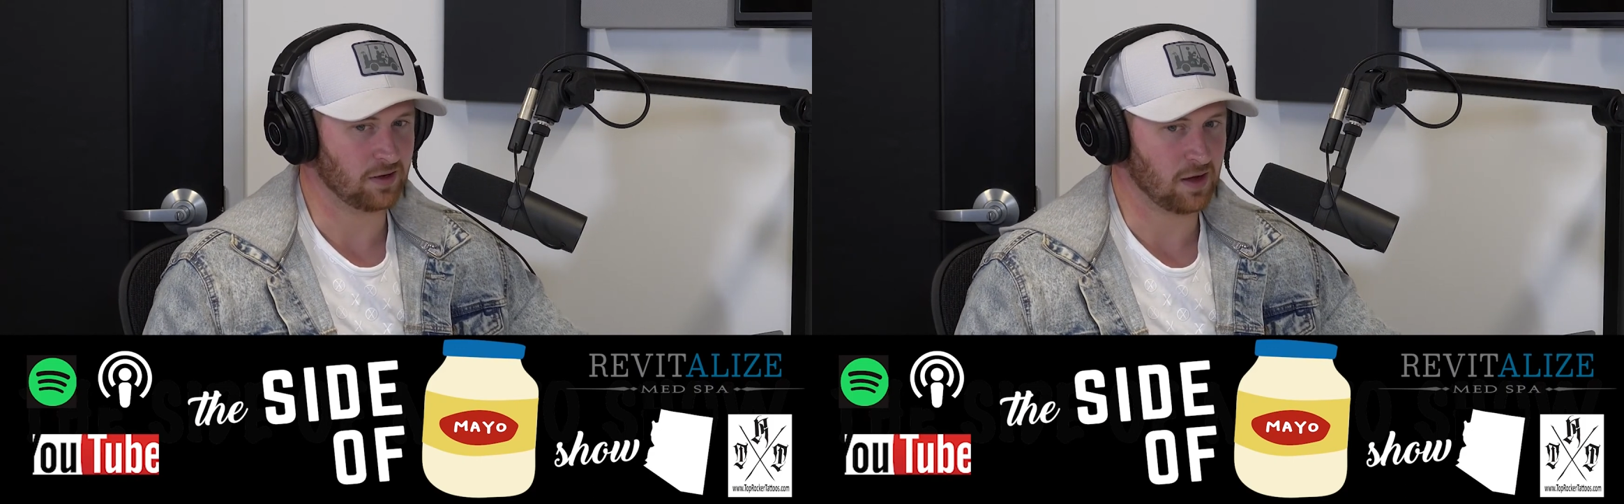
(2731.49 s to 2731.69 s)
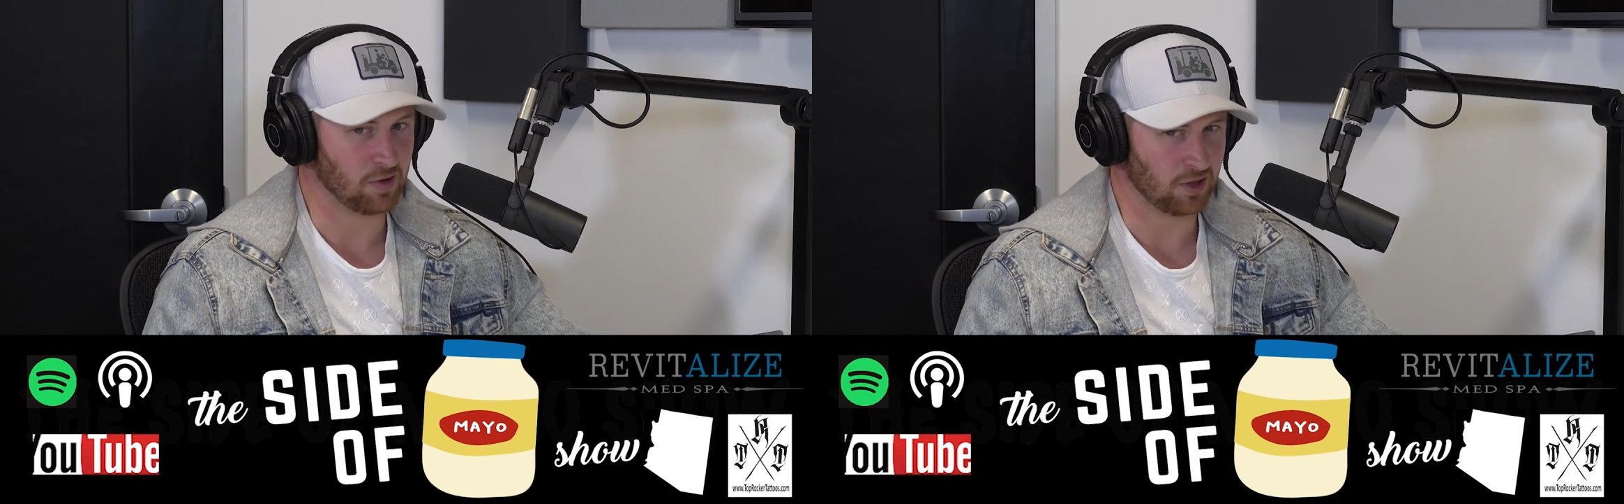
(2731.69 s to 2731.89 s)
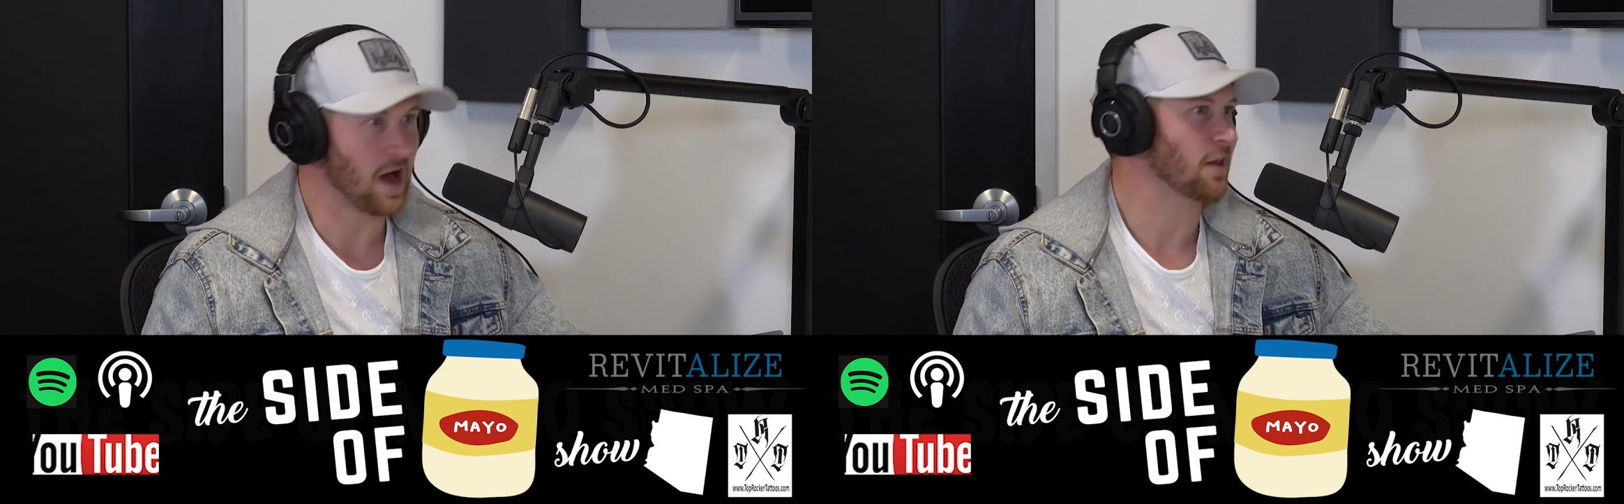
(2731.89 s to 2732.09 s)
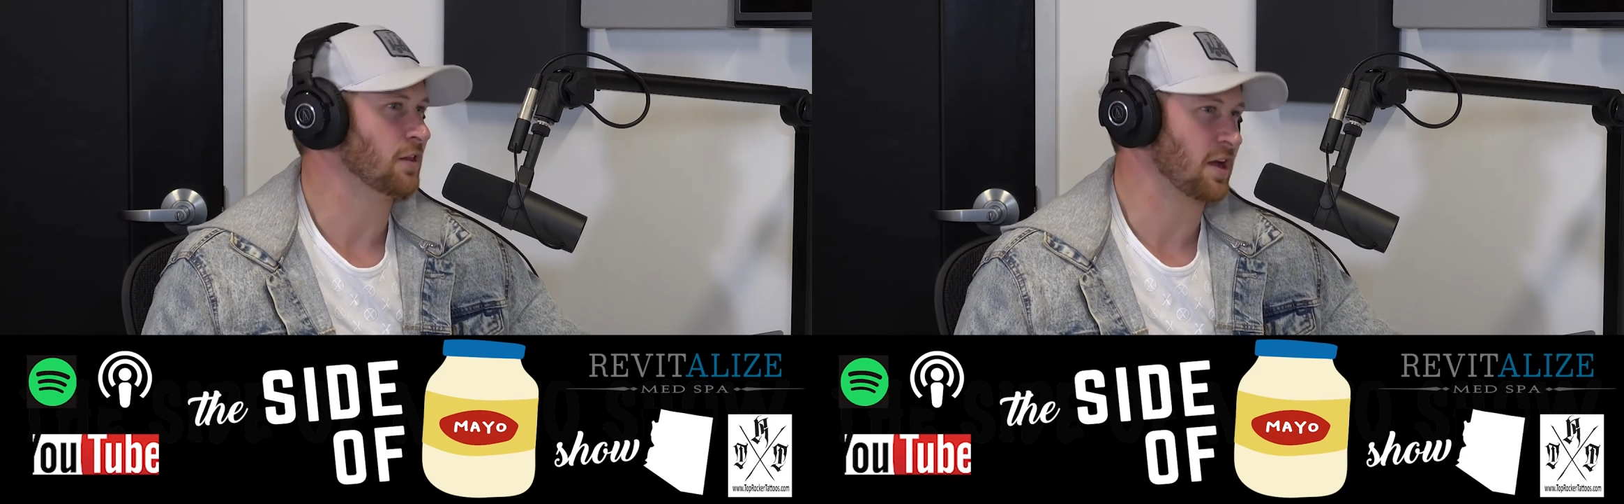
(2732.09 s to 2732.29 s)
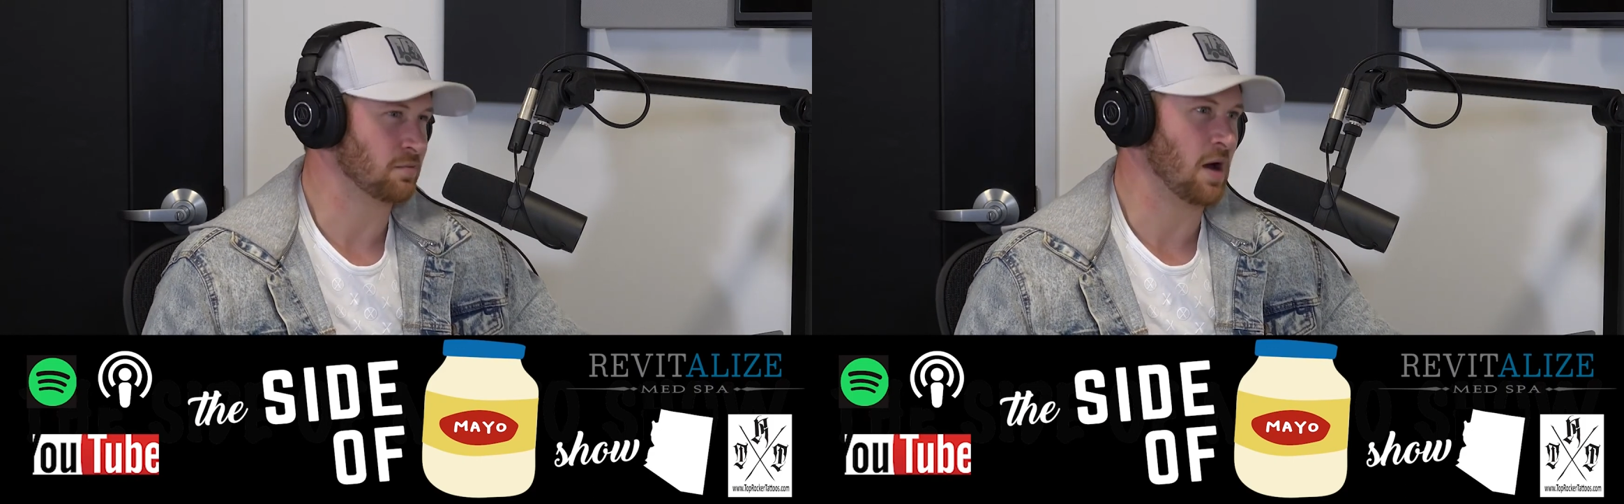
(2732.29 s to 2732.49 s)
am a lot
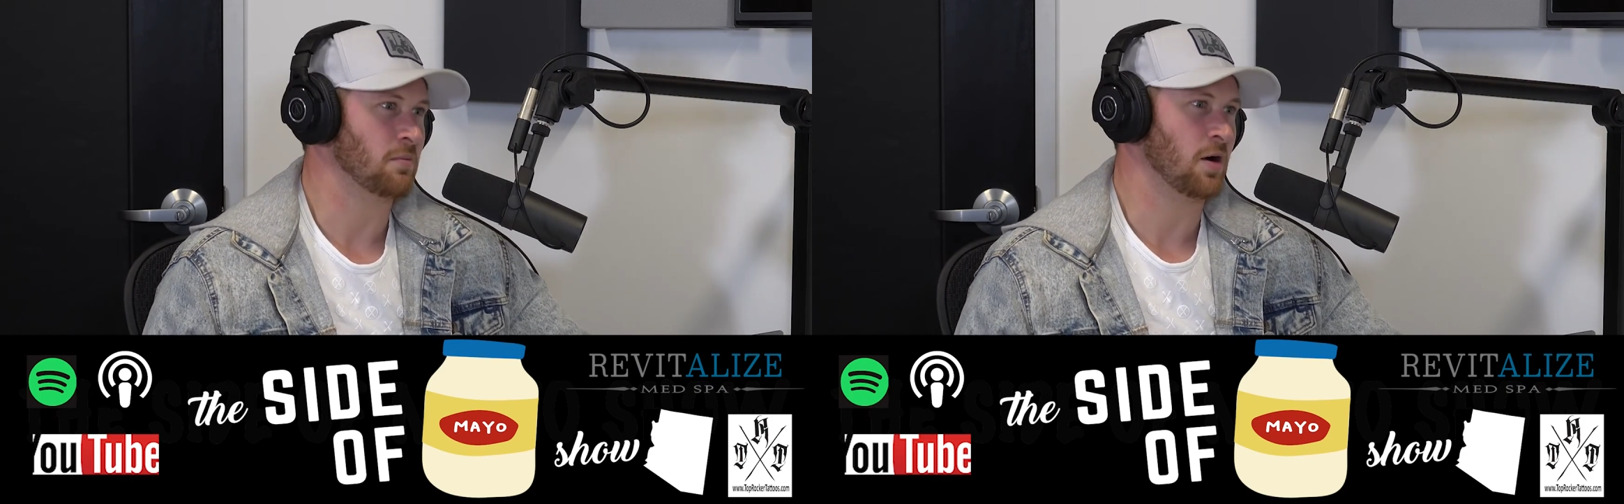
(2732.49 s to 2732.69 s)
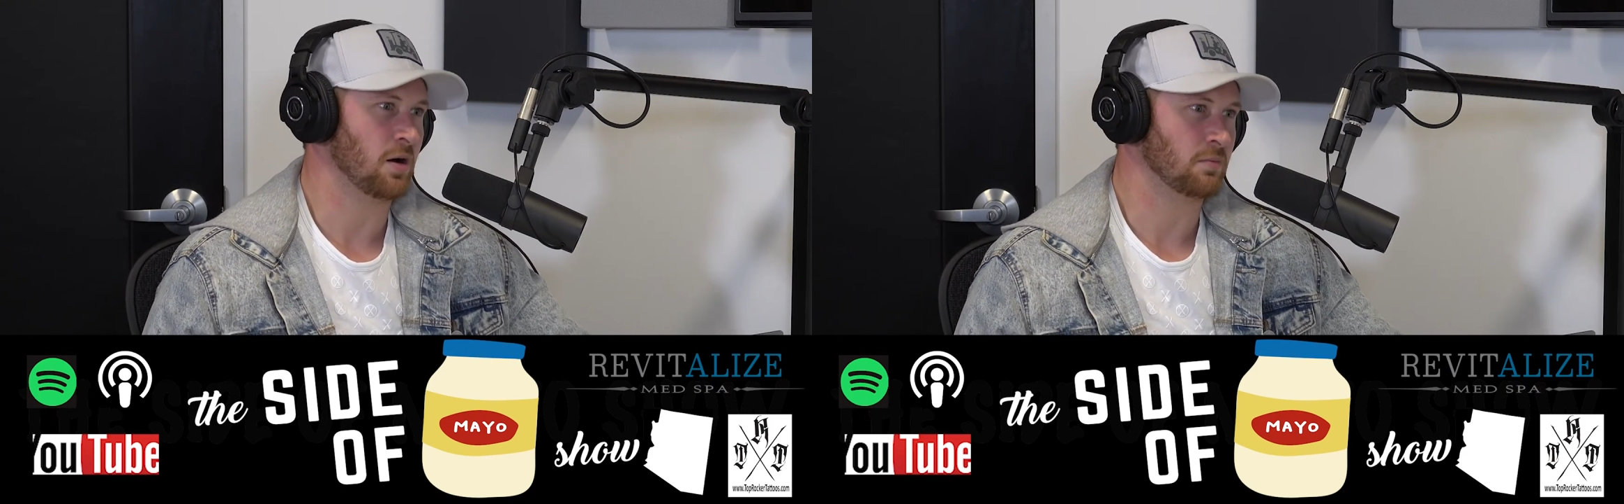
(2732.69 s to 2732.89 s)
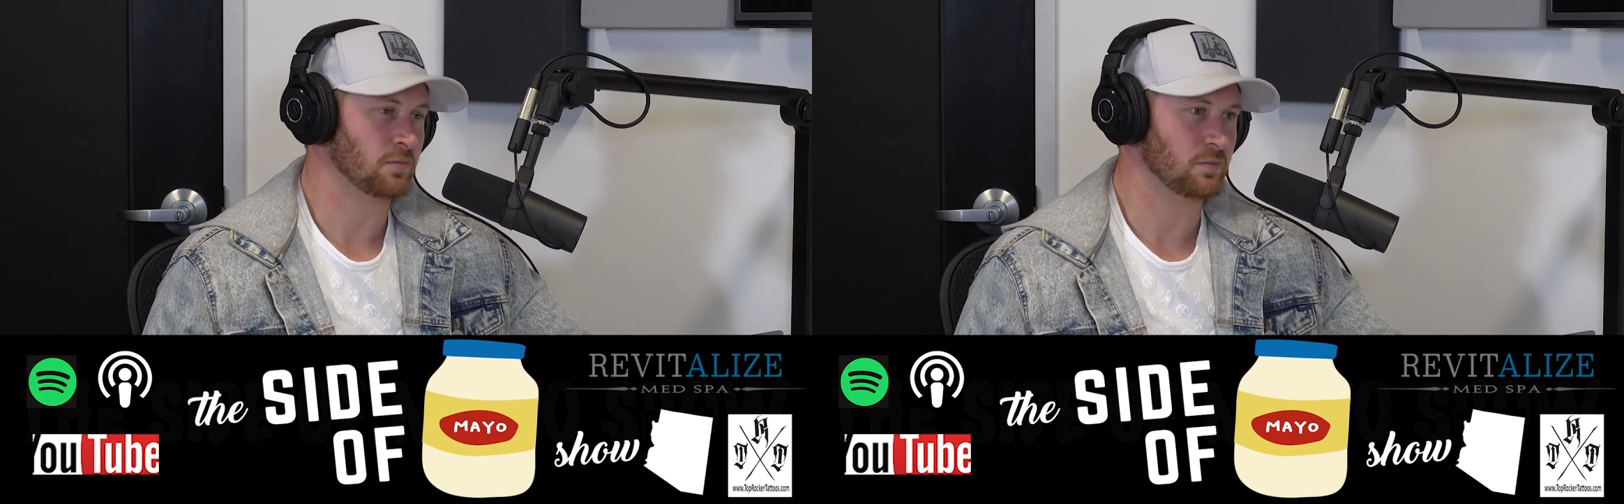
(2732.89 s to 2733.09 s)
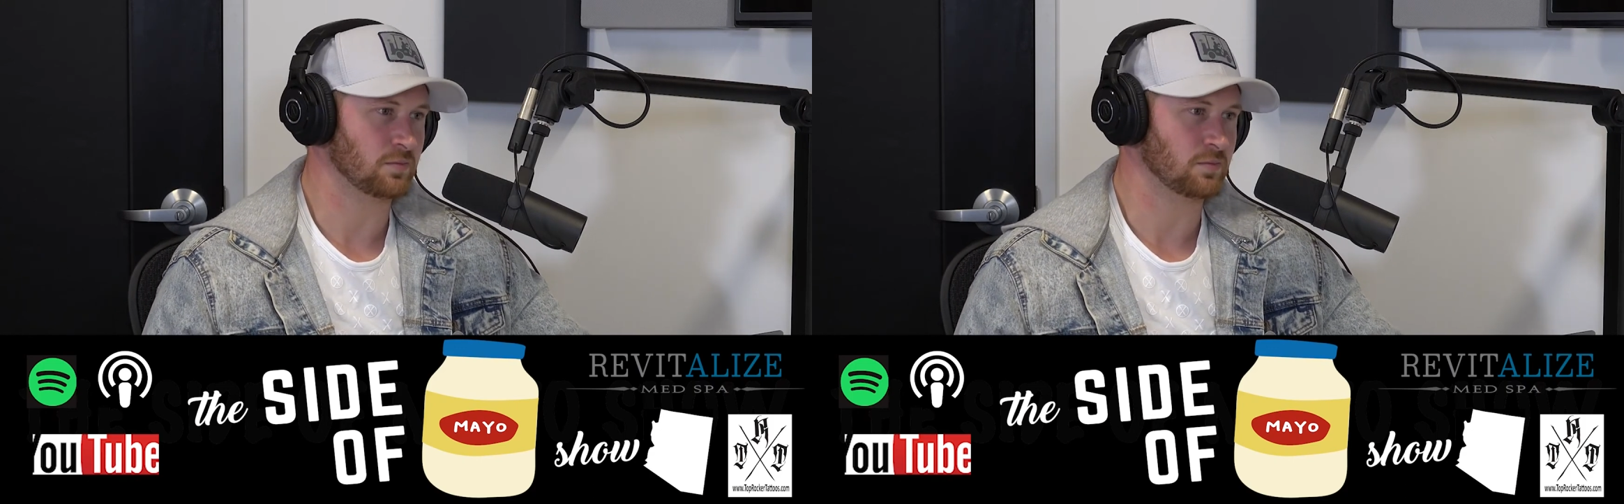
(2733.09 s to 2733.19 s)
like my mom.